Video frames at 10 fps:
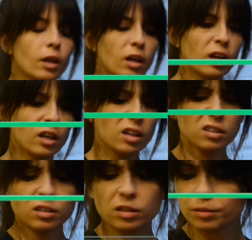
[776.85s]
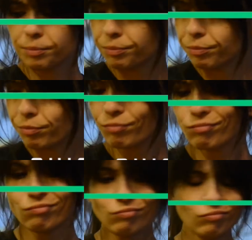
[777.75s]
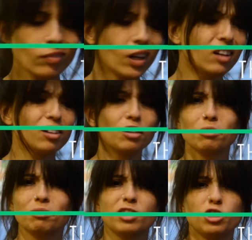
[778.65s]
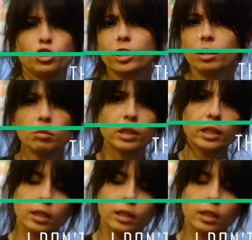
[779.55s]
is, I don't know, the chicken wing?